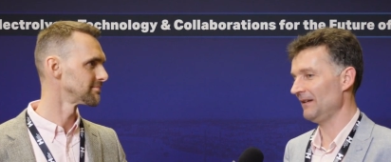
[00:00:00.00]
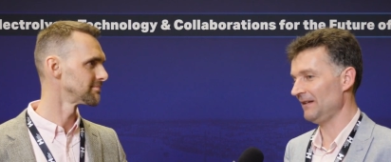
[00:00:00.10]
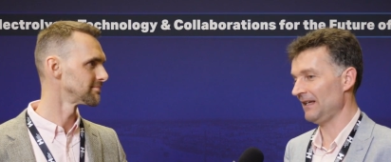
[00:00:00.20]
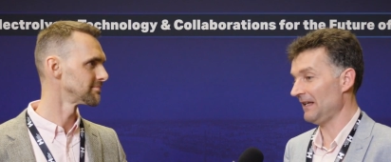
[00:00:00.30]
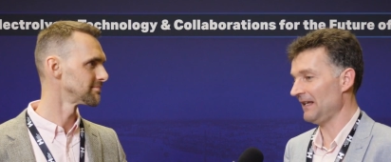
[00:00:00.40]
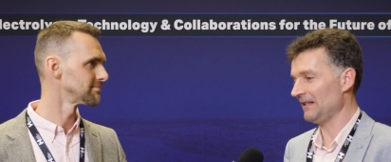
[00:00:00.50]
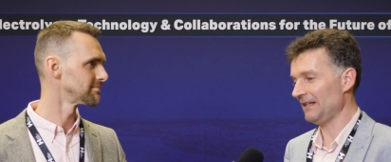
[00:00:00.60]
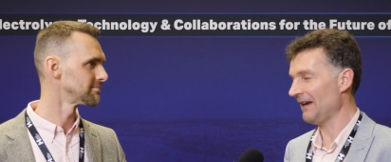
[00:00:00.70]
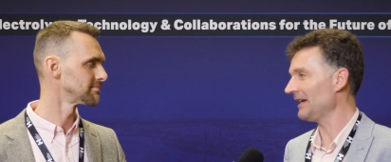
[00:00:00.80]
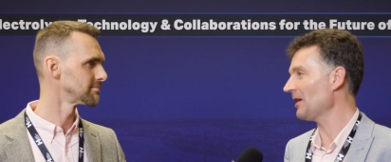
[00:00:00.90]
Speaker 1: it, it,
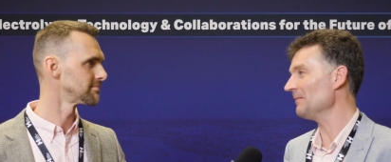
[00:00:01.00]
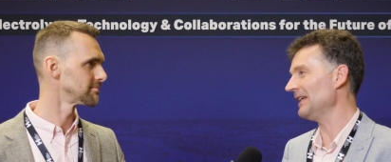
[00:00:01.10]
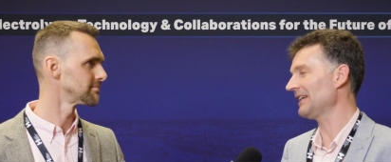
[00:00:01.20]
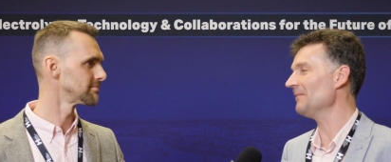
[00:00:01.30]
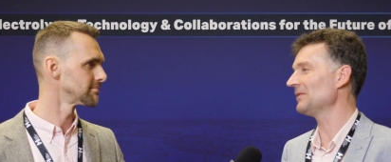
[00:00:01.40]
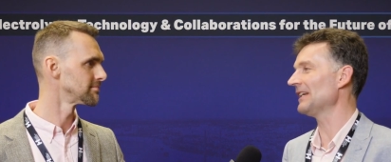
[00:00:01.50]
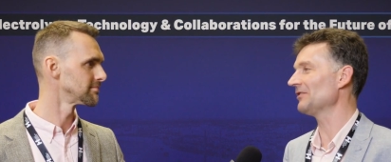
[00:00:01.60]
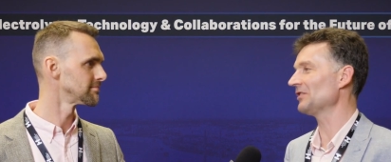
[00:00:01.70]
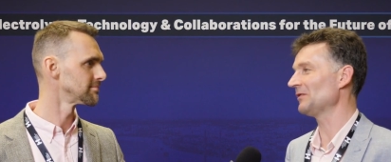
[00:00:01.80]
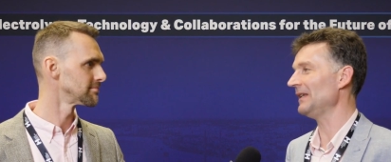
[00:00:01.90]
yeah, it, come, it comes
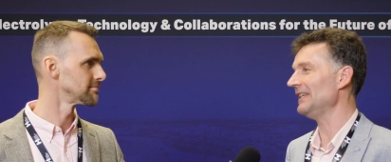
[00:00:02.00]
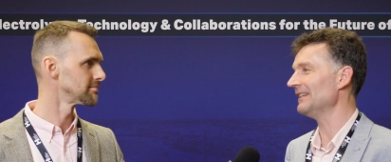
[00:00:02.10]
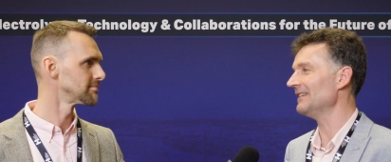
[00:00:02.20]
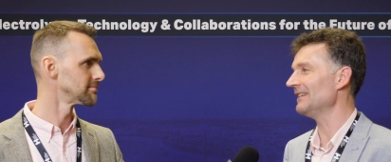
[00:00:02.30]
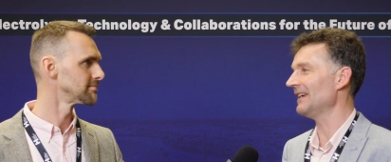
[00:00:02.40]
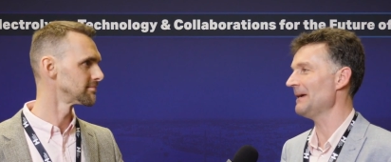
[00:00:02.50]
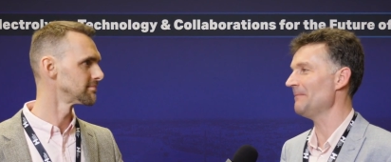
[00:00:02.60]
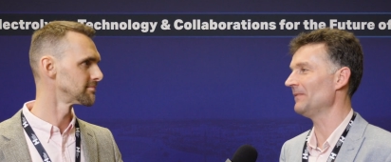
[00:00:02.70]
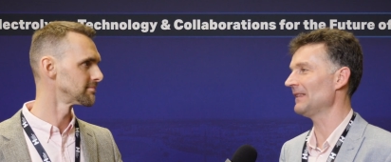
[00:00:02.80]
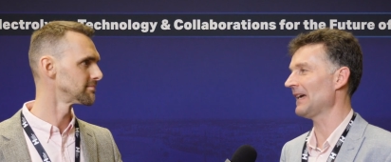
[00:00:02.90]
down to speed and
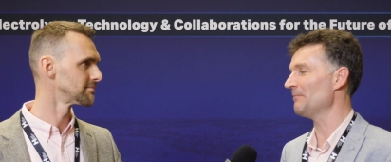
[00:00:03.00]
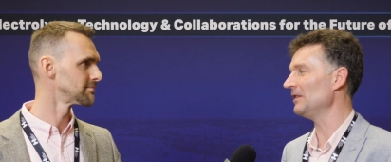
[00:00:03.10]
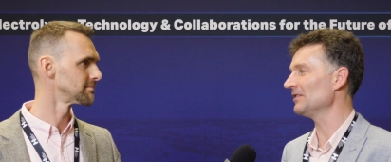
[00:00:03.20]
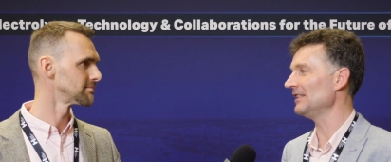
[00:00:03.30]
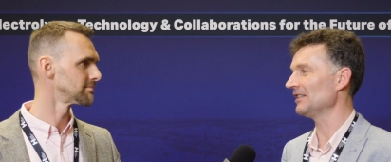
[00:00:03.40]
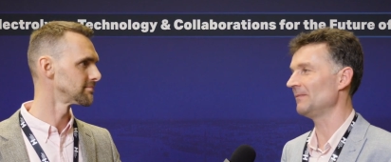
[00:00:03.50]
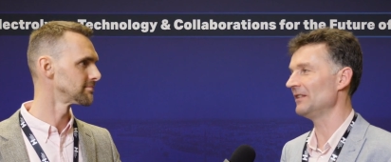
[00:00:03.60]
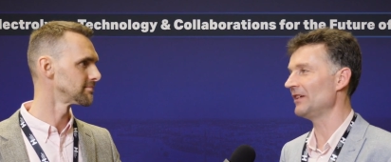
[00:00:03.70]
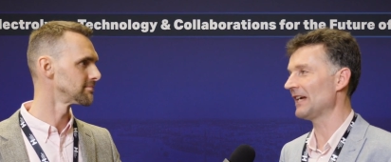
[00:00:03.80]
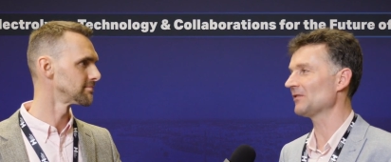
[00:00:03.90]
um, that
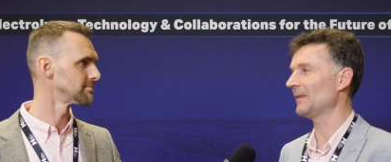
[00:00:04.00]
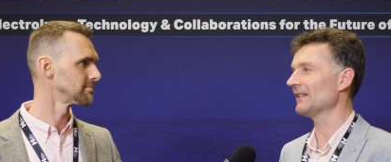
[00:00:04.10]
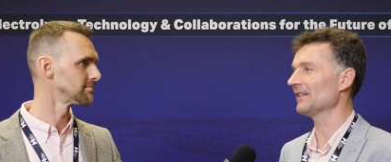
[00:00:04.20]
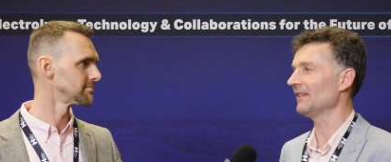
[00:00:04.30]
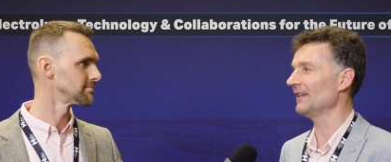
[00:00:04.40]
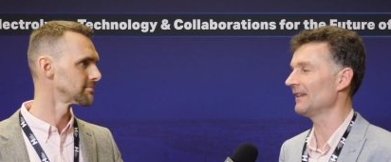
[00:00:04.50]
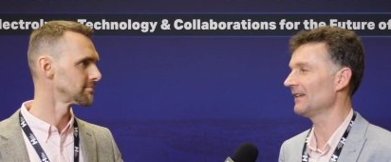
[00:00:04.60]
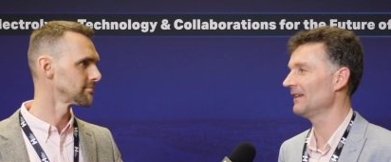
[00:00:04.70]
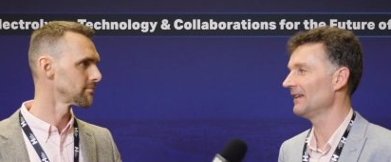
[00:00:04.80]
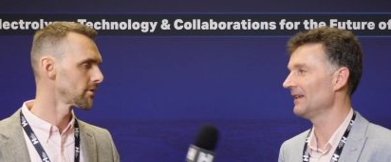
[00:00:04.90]
multidisciplinary aspect, I
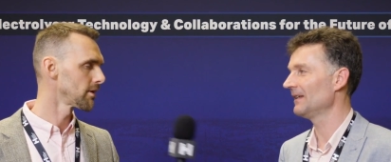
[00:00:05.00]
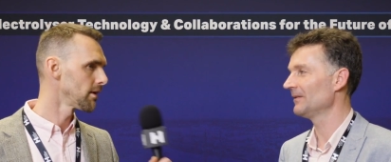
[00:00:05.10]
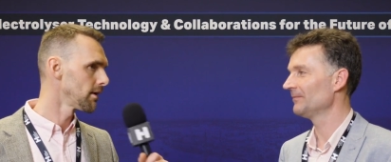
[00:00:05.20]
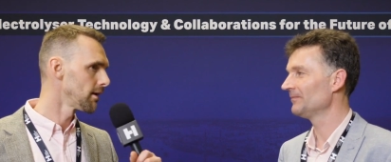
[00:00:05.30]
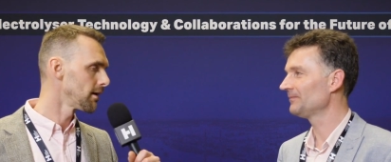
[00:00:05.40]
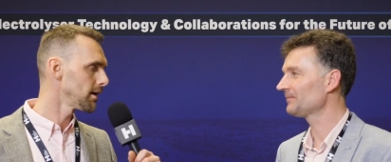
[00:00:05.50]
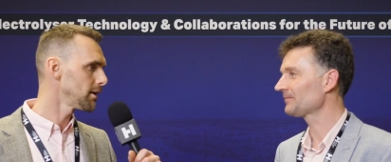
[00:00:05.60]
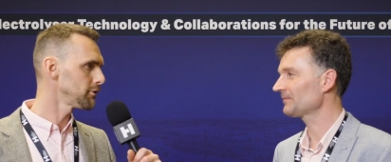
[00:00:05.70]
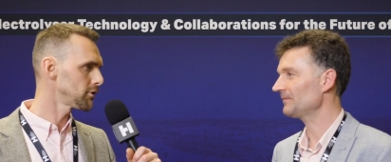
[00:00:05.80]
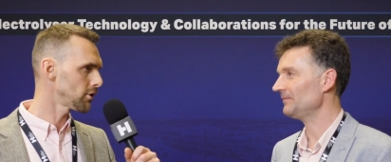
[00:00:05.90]
think
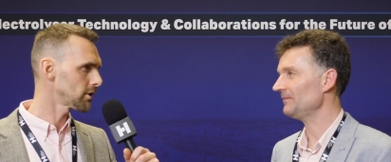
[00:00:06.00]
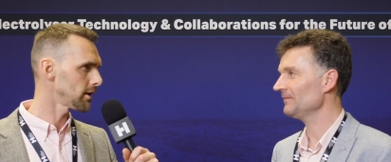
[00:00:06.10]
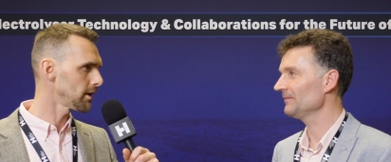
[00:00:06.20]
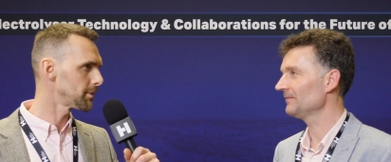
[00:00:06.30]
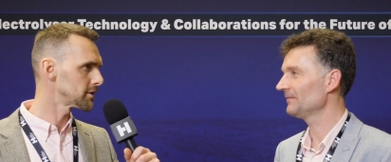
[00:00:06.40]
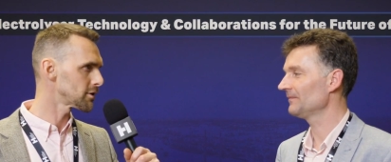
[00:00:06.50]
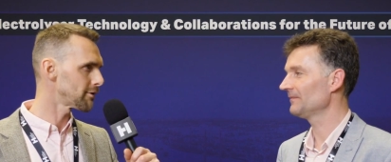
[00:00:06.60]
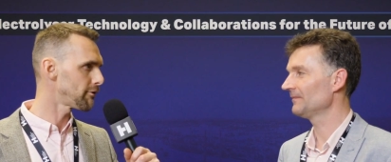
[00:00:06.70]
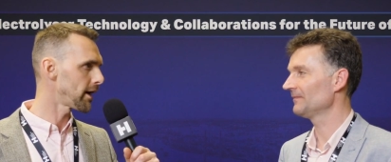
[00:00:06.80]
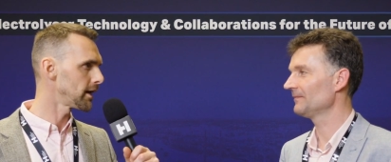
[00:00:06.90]
Speaker 2: if we talk a little bit
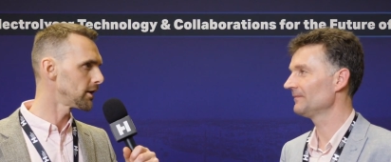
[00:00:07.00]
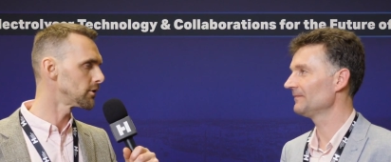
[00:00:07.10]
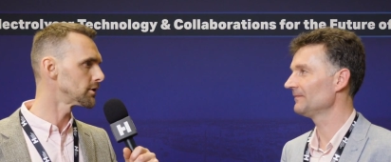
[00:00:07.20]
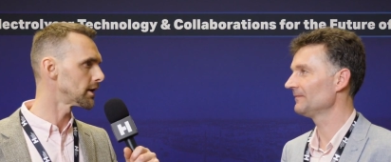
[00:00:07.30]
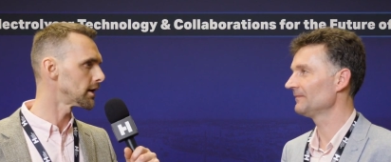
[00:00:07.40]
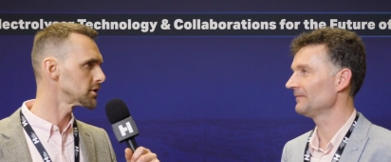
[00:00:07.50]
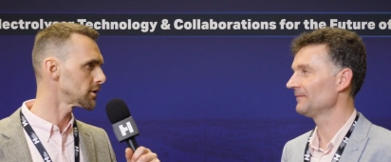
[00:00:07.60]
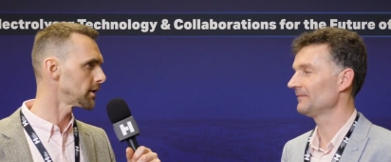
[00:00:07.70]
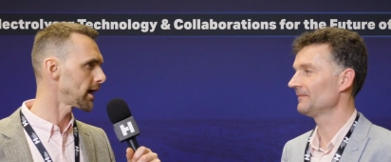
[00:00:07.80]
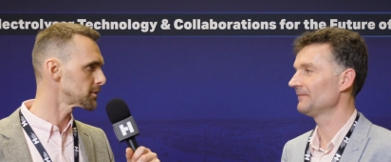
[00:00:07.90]
sort of finally on the
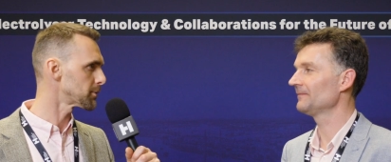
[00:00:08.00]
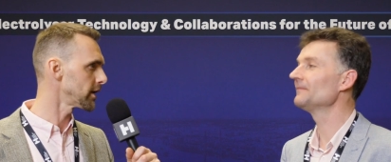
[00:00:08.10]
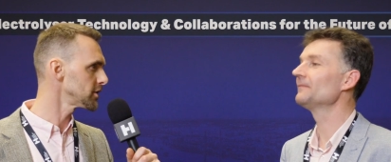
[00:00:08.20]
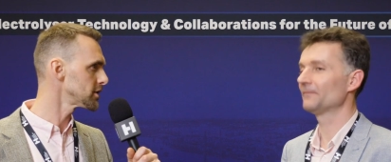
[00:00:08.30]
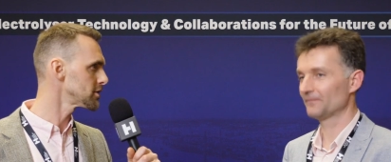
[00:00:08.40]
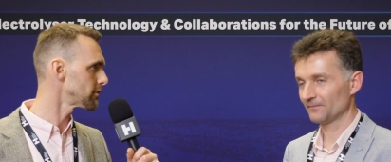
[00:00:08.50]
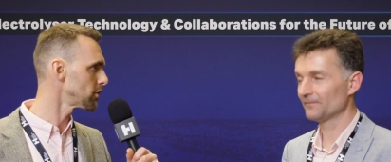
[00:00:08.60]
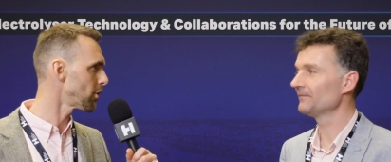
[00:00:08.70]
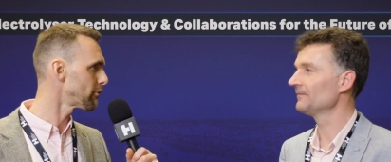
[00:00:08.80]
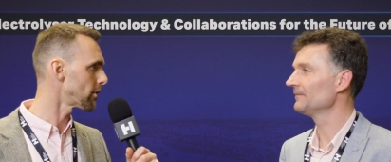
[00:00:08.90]
sort of the aspirations of
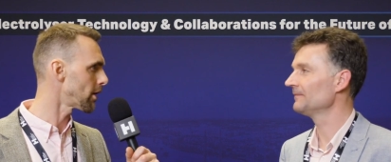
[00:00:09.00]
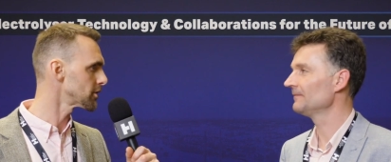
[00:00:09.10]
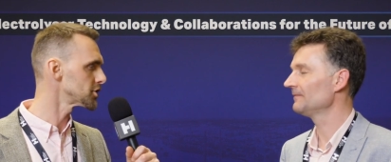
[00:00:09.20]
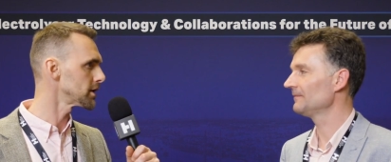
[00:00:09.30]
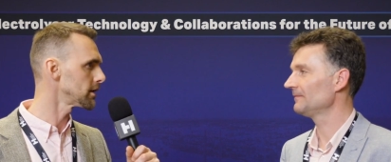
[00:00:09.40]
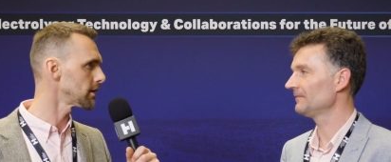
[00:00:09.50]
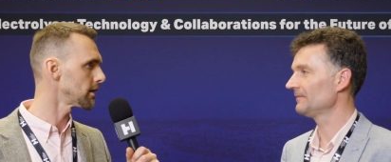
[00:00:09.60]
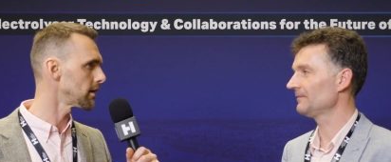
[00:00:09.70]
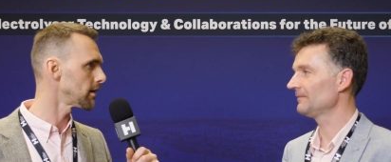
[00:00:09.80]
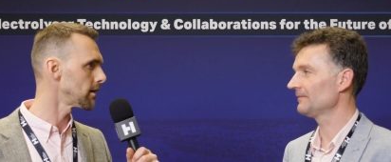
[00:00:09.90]
the overarching
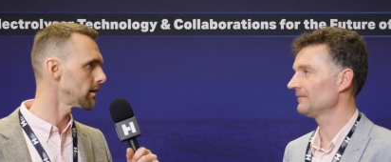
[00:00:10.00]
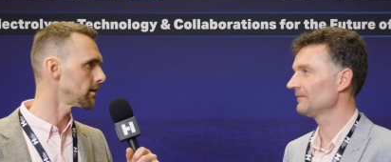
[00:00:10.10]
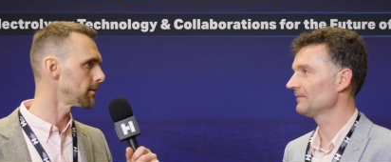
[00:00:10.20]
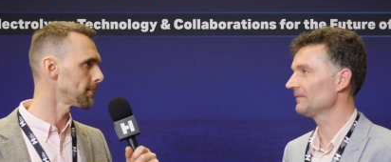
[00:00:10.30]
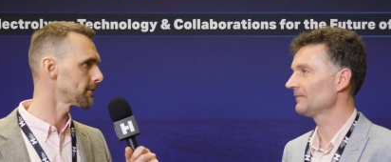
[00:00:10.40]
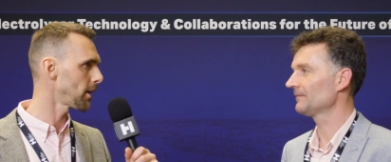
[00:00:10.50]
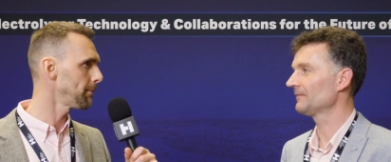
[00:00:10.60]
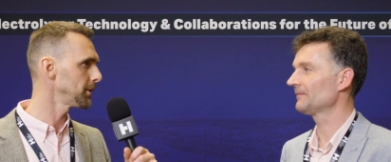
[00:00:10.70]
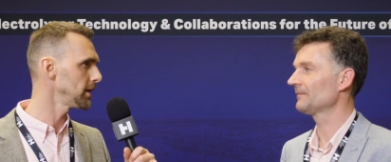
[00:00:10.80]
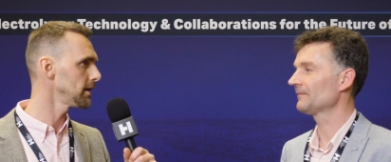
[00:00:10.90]
uh, um,
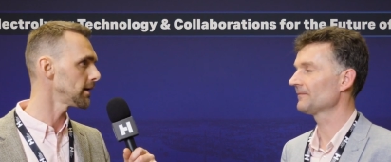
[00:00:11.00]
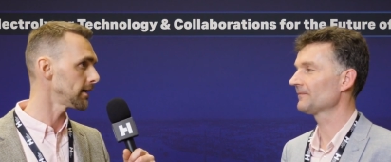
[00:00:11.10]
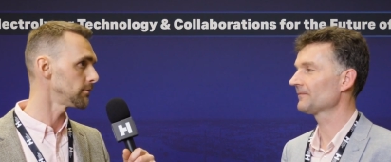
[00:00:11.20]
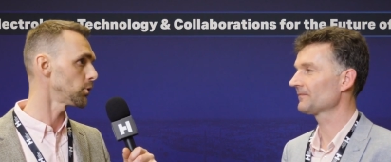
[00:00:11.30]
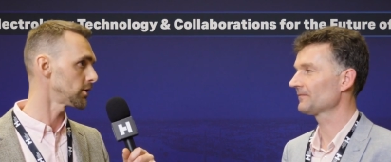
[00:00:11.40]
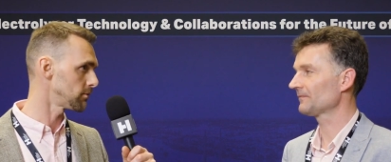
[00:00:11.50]
company and what,